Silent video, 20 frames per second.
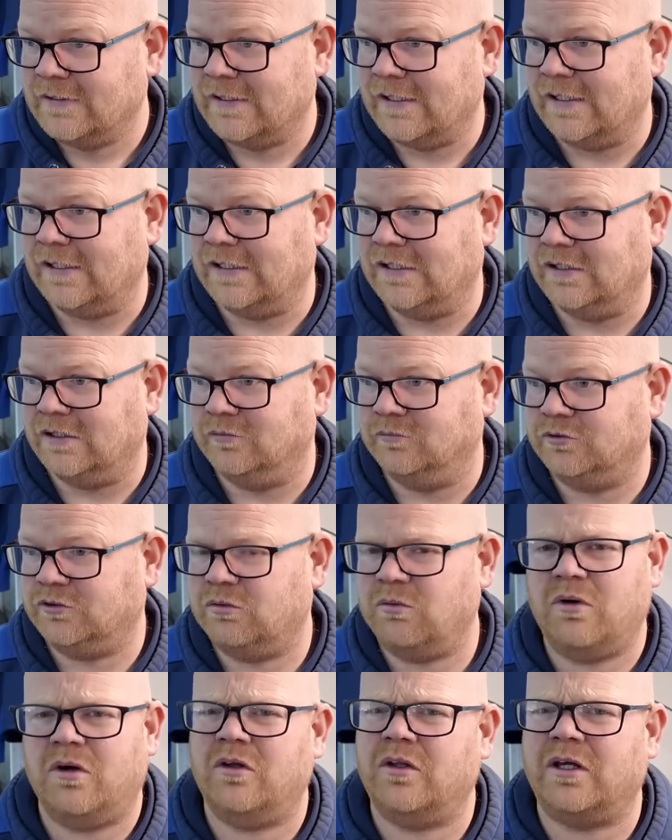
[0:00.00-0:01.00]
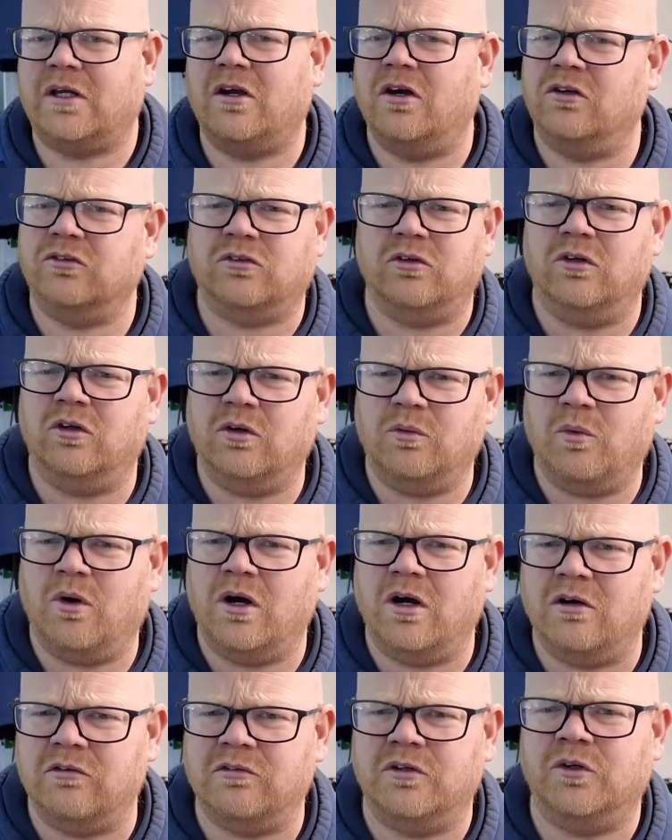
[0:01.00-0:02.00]
Sure, that car's got a lot of
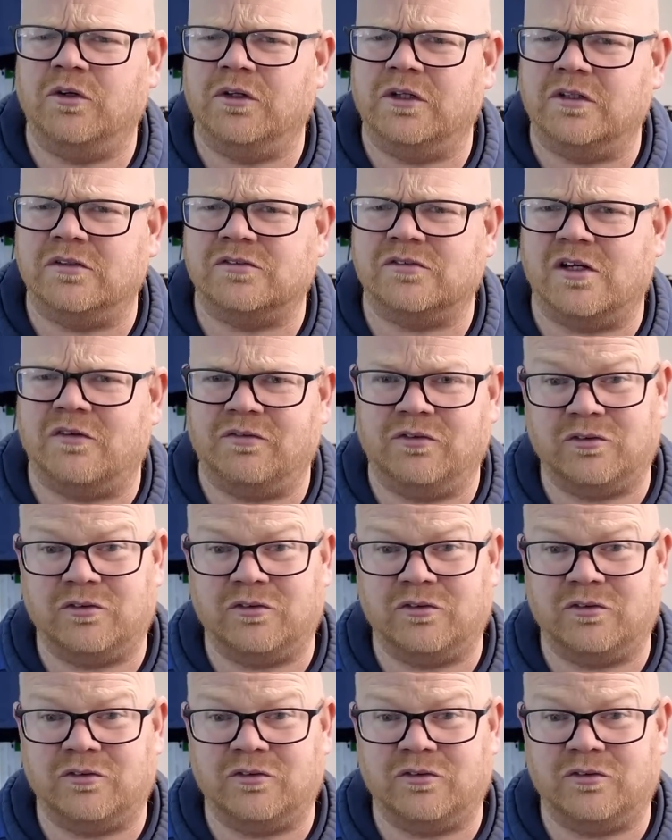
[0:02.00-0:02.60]
wiring on it and stuff.